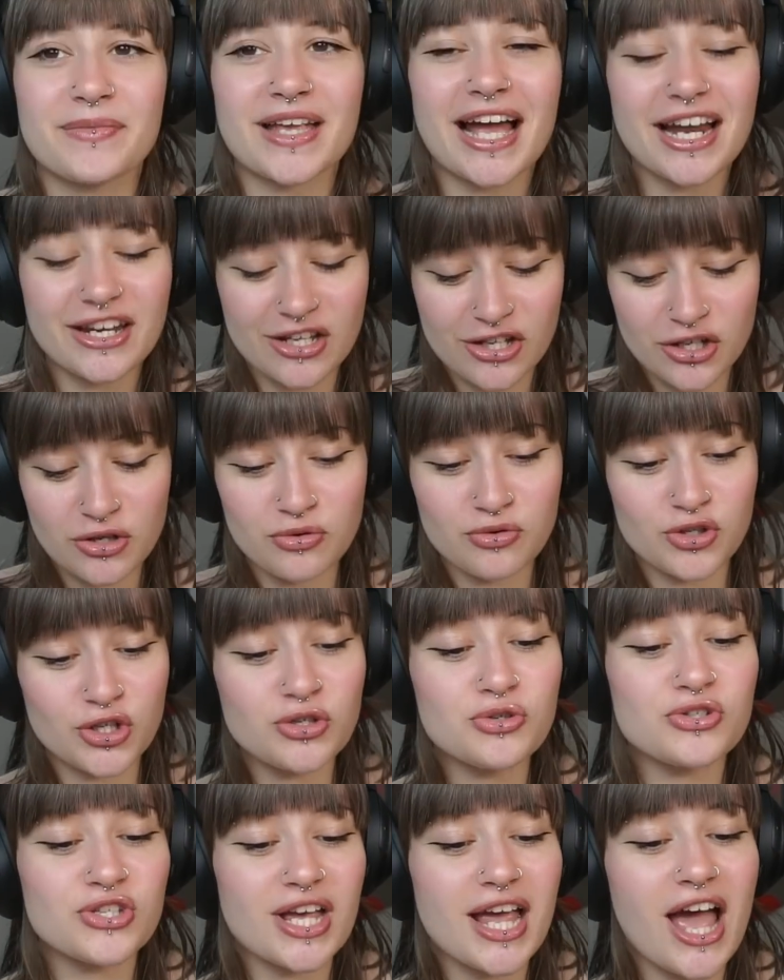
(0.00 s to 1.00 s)
And
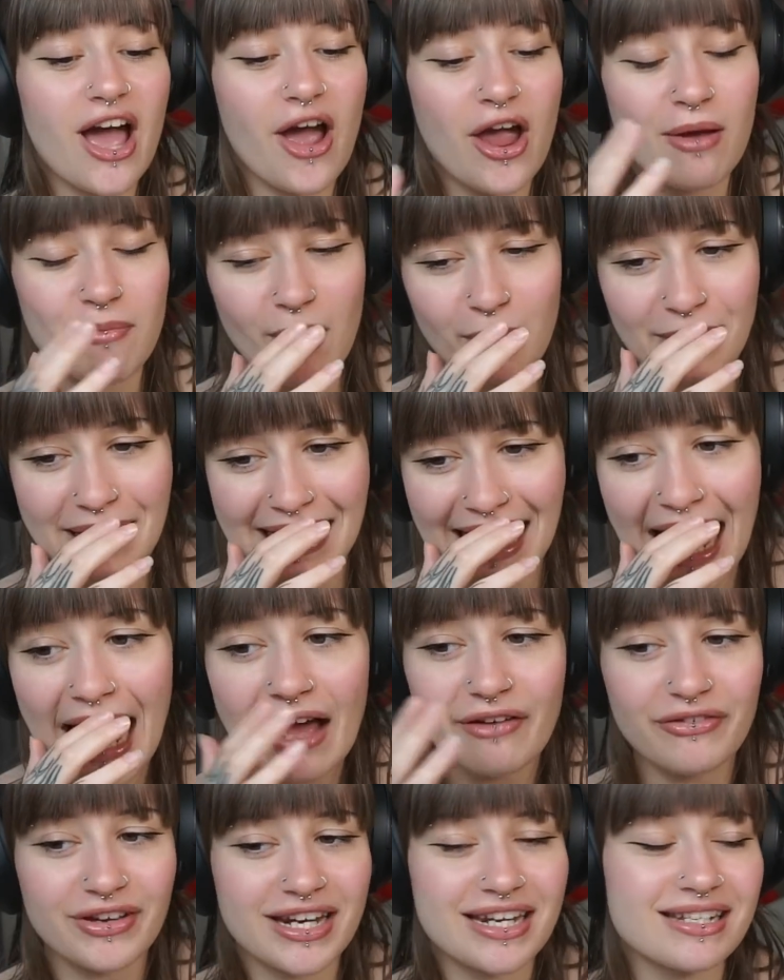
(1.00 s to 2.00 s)
you sit at home and we
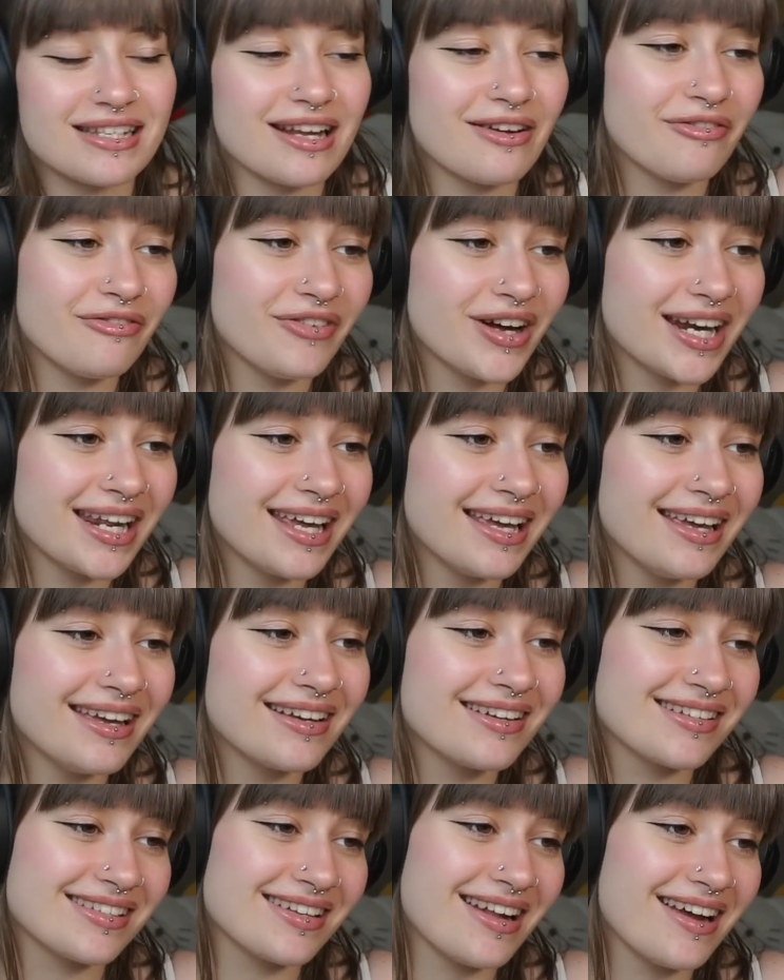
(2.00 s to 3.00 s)
laugh and it's like
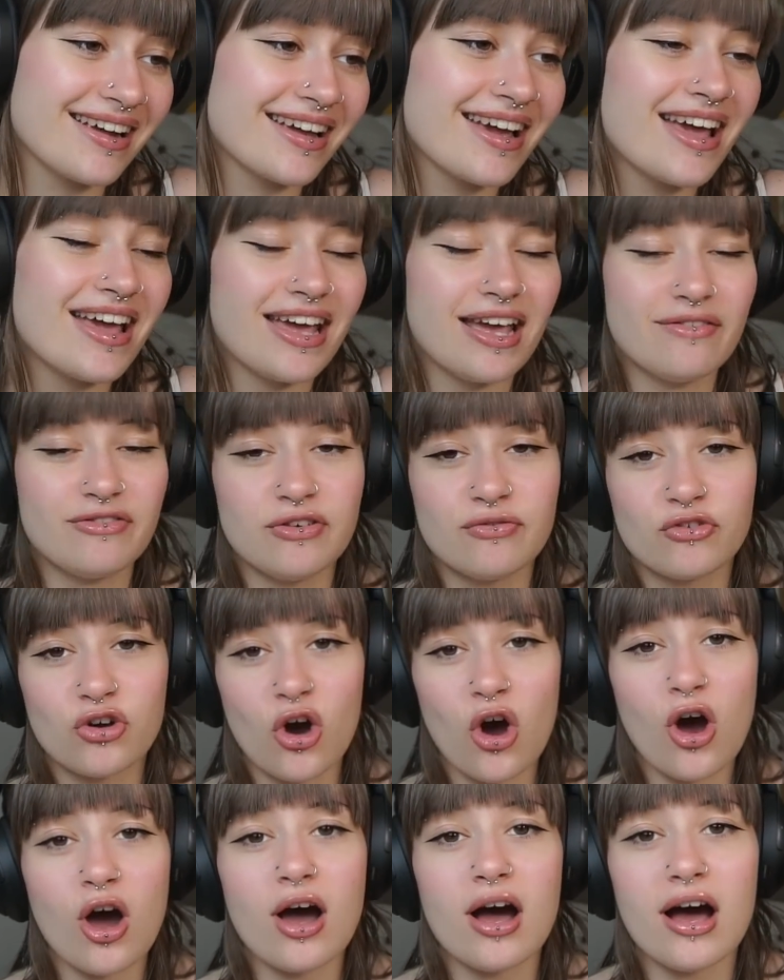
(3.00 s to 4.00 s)
funny because like if you've
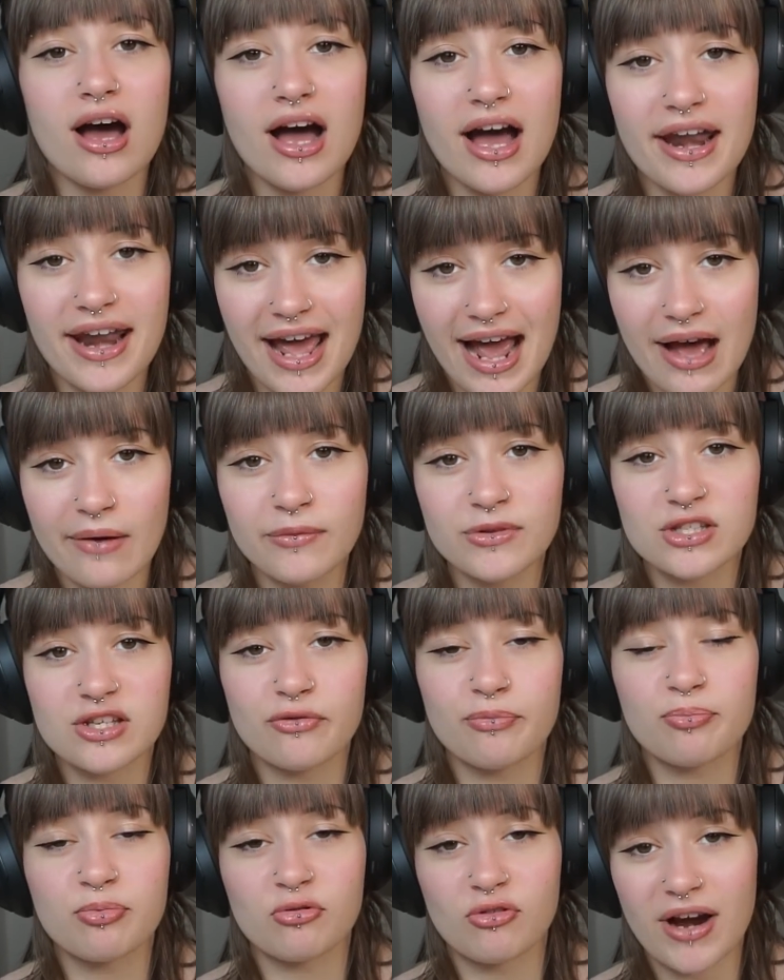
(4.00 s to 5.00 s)
got an ounce
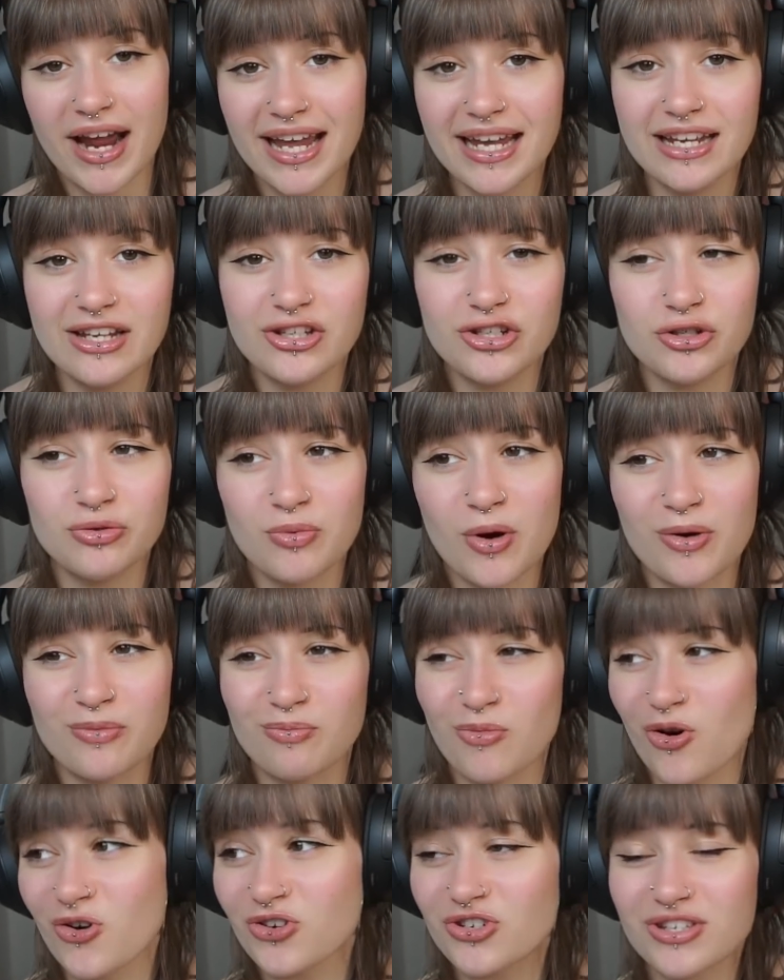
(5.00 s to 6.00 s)
of brain, you
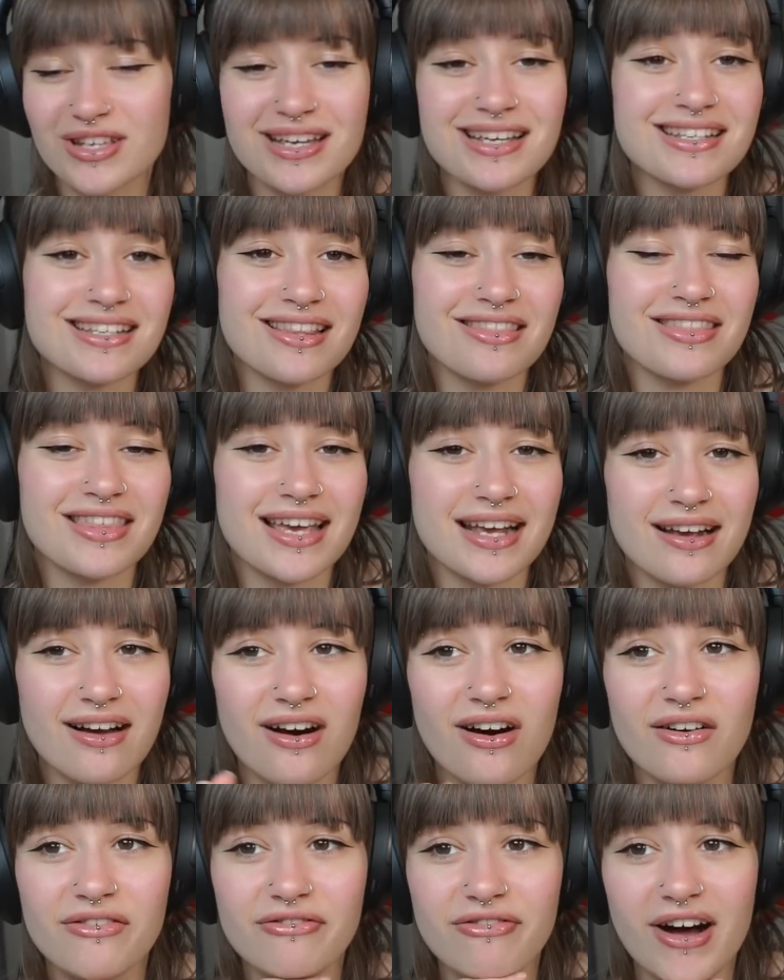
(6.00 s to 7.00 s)
won't watch this and think,
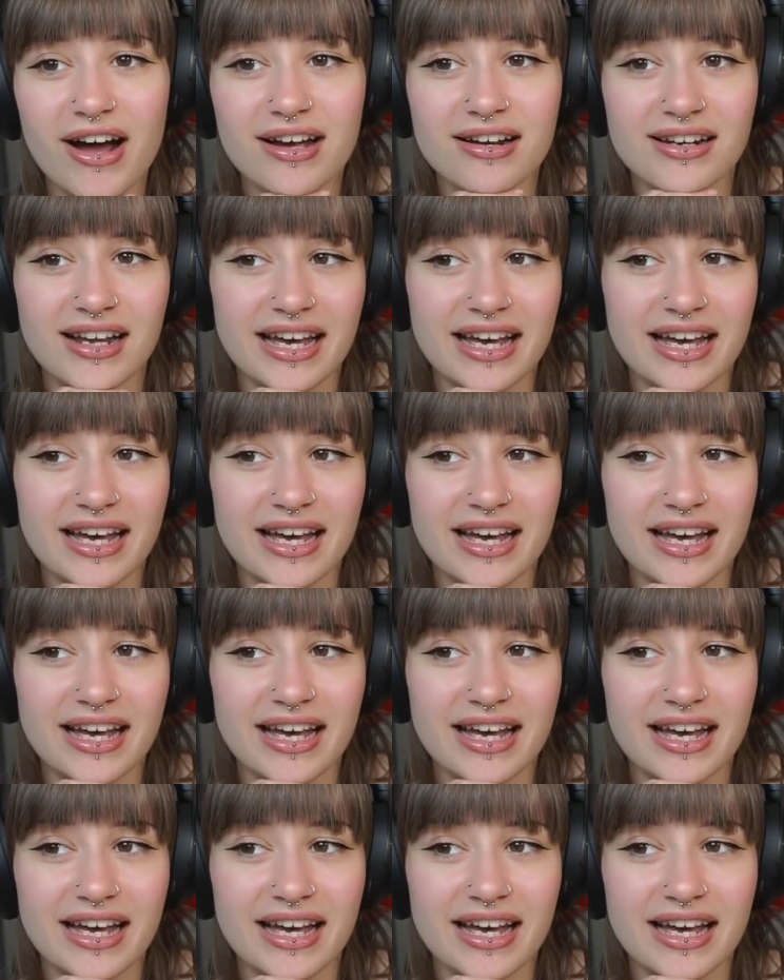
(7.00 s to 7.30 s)
oh fuck,